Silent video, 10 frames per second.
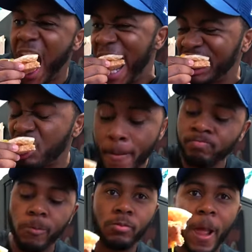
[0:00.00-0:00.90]
new here, you'd
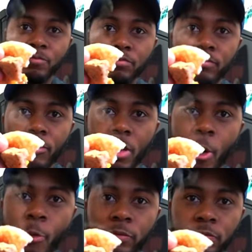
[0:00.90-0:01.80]
know typically I'd have a
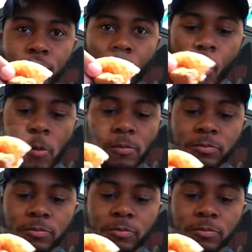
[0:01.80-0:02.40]
much higher protein